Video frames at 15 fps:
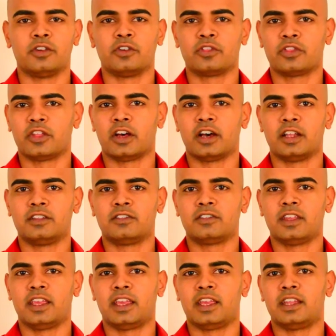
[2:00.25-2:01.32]
their
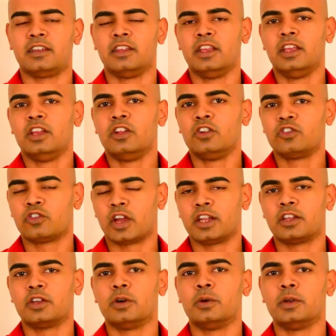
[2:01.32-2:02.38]
thoughts, and try
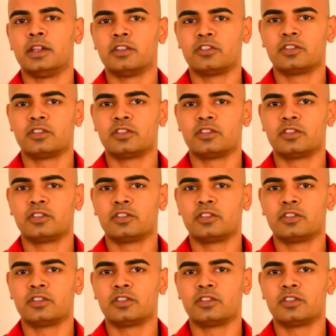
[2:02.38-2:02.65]
to go in a